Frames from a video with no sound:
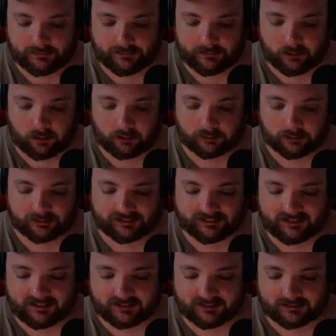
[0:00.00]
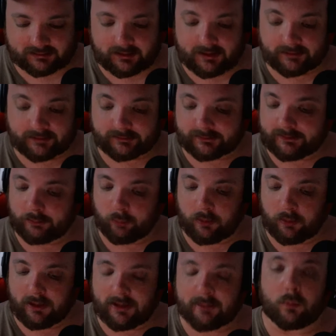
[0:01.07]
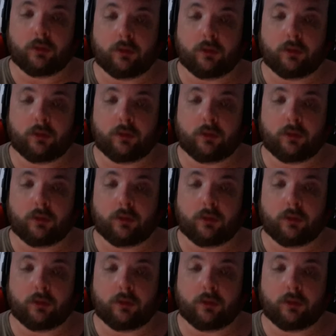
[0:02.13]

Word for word: GDDR6 SD RAM,